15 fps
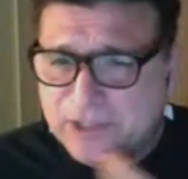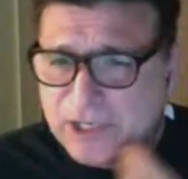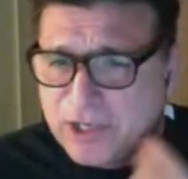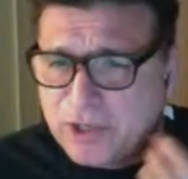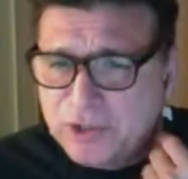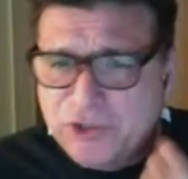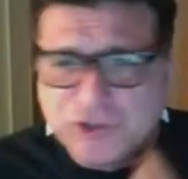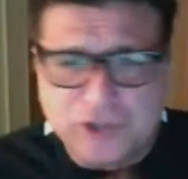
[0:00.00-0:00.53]

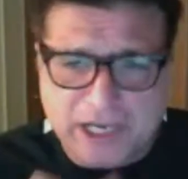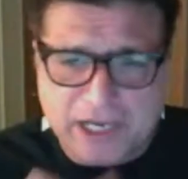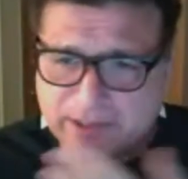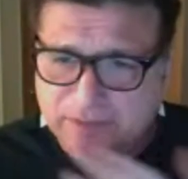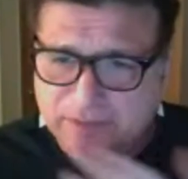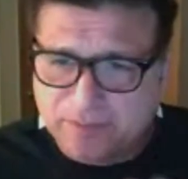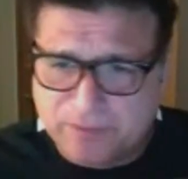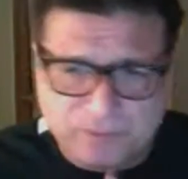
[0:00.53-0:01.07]
you're not going to
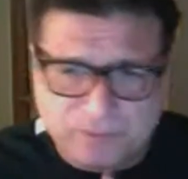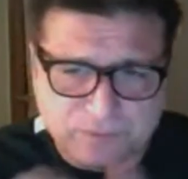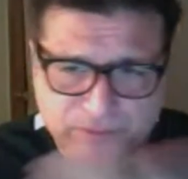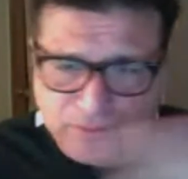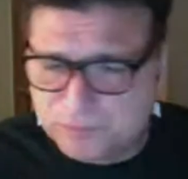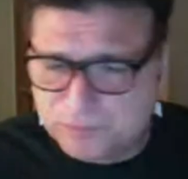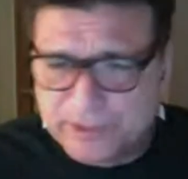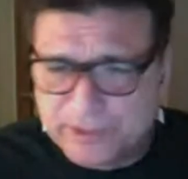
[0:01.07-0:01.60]

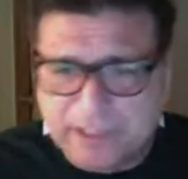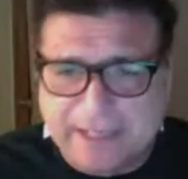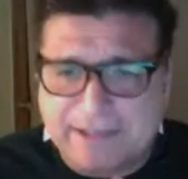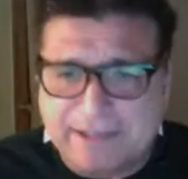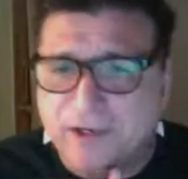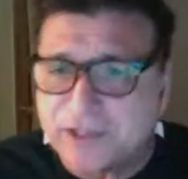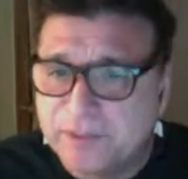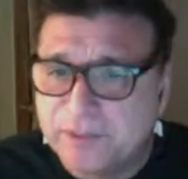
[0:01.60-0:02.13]
relay our
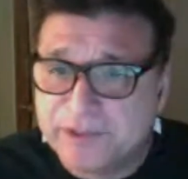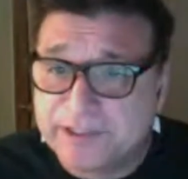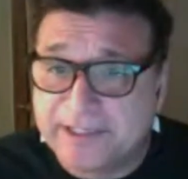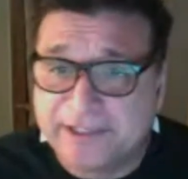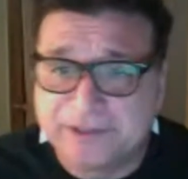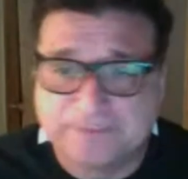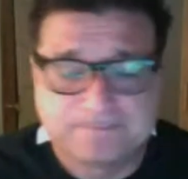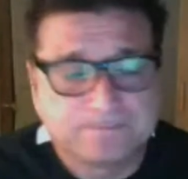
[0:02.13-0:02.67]

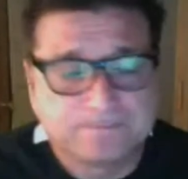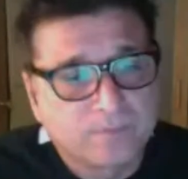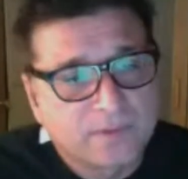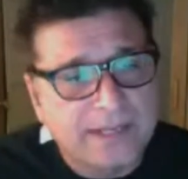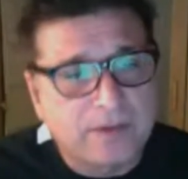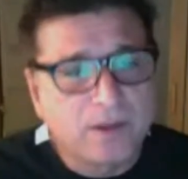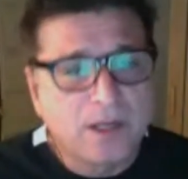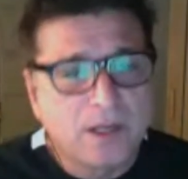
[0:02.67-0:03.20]
communication.
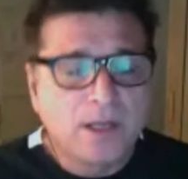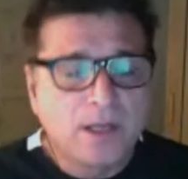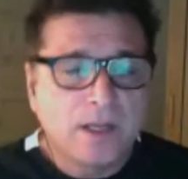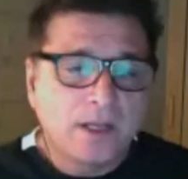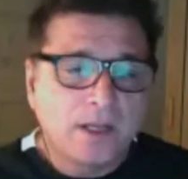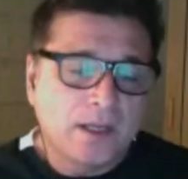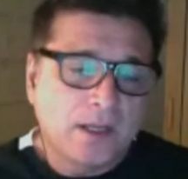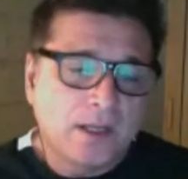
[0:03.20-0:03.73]
Yeah.
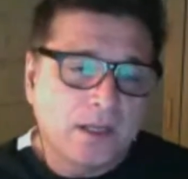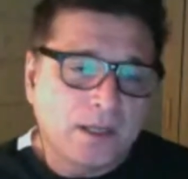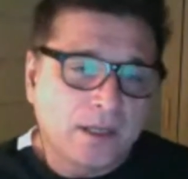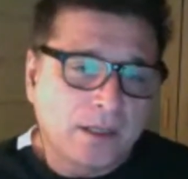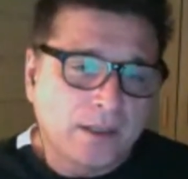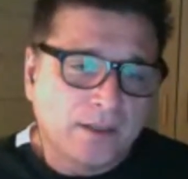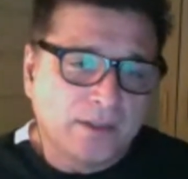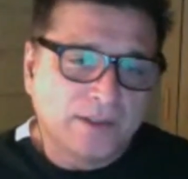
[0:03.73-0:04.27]

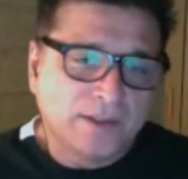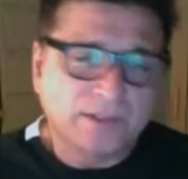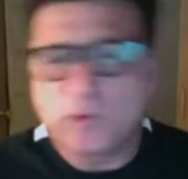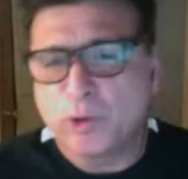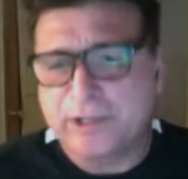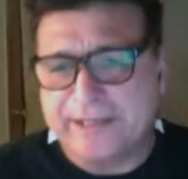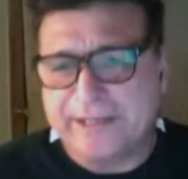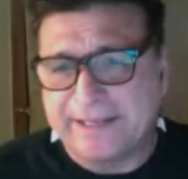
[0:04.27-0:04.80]
Some court
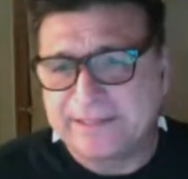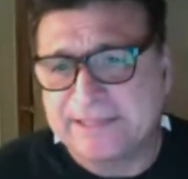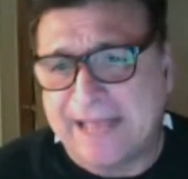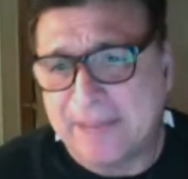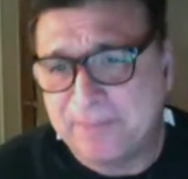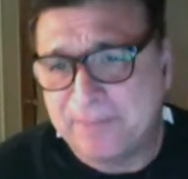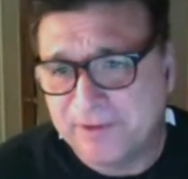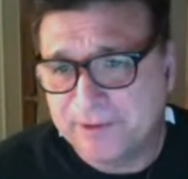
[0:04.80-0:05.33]
cases
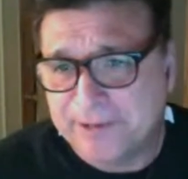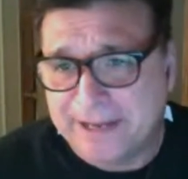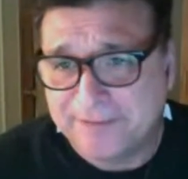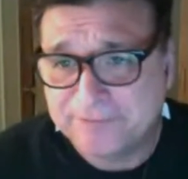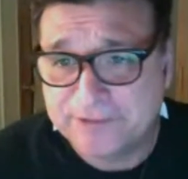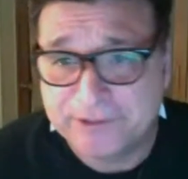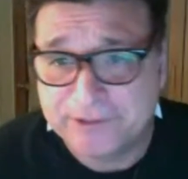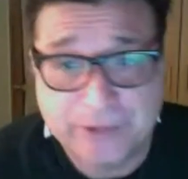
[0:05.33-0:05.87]
happened
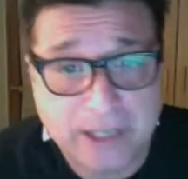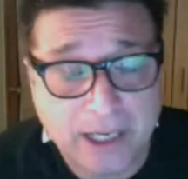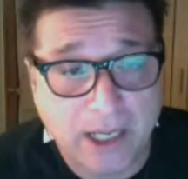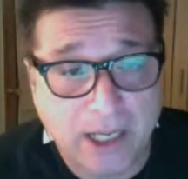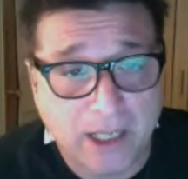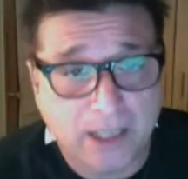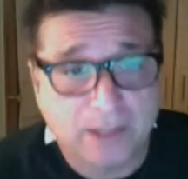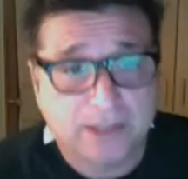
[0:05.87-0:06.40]
thereafter.
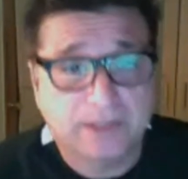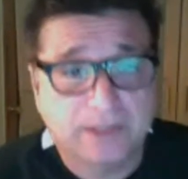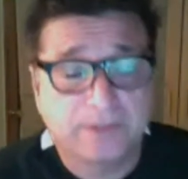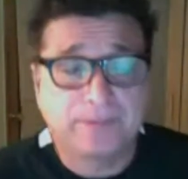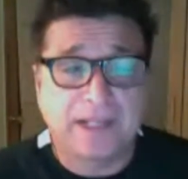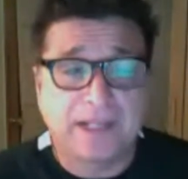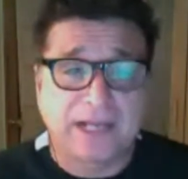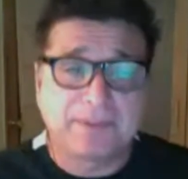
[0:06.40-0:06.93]
A lot
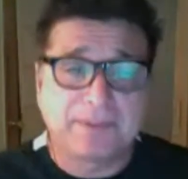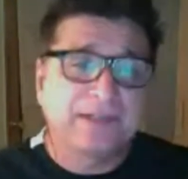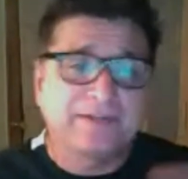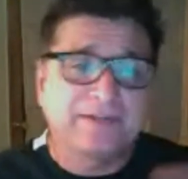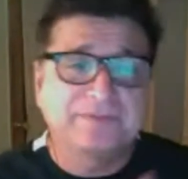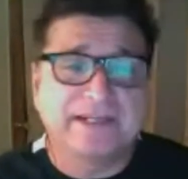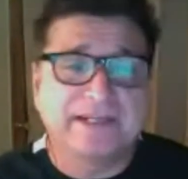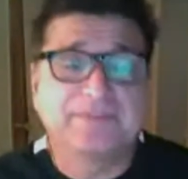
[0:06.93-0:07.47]
of people left
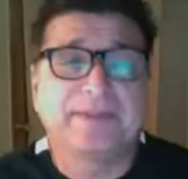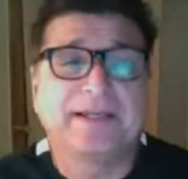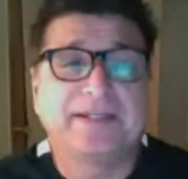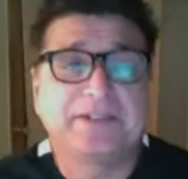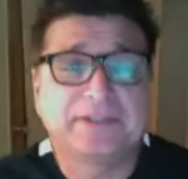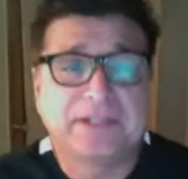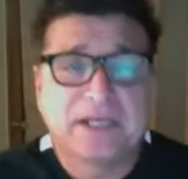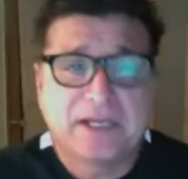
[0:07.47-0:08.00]

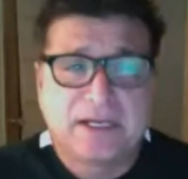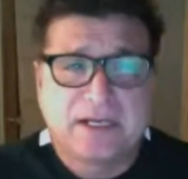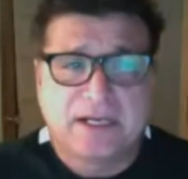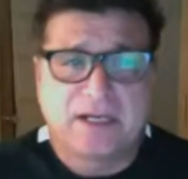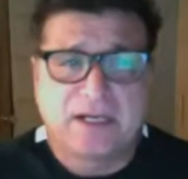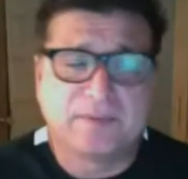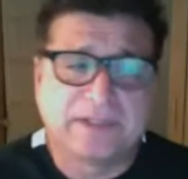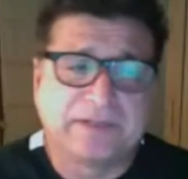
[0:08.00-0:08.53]
MySpace.
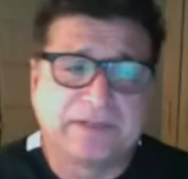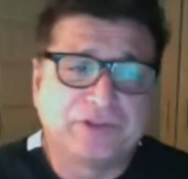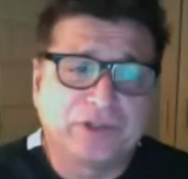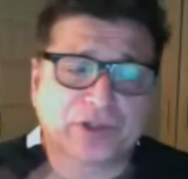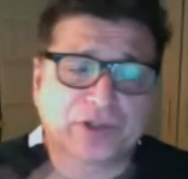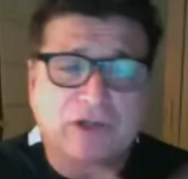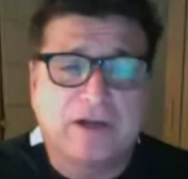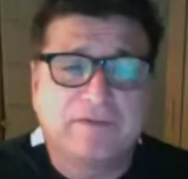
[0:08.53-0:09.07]
They took
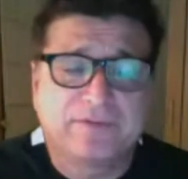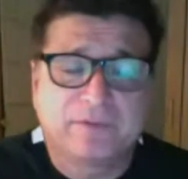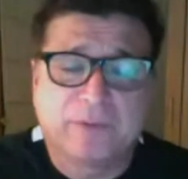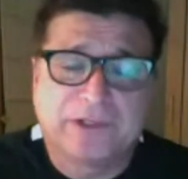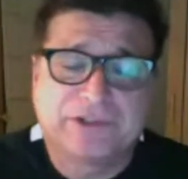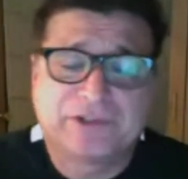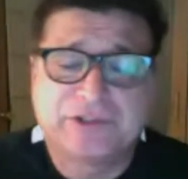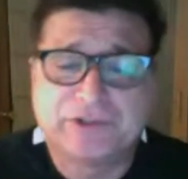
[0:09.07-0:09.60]
off and went
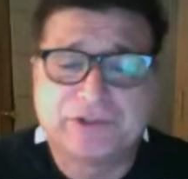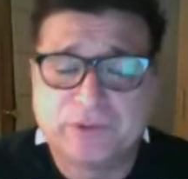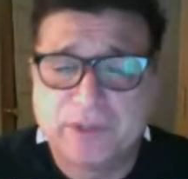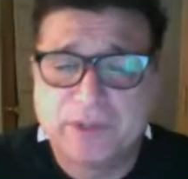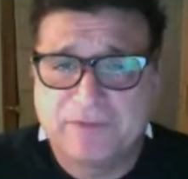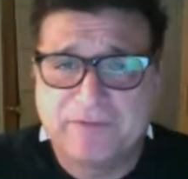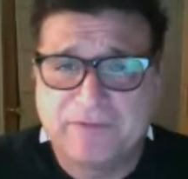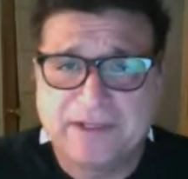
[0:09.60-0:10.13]
to
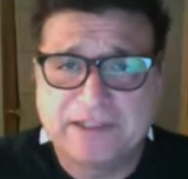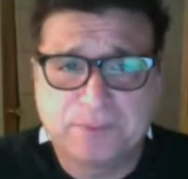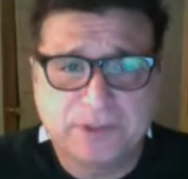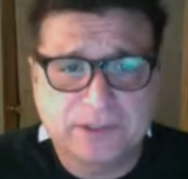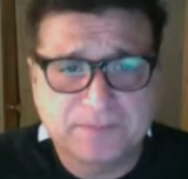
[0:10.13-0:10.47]
Facebook.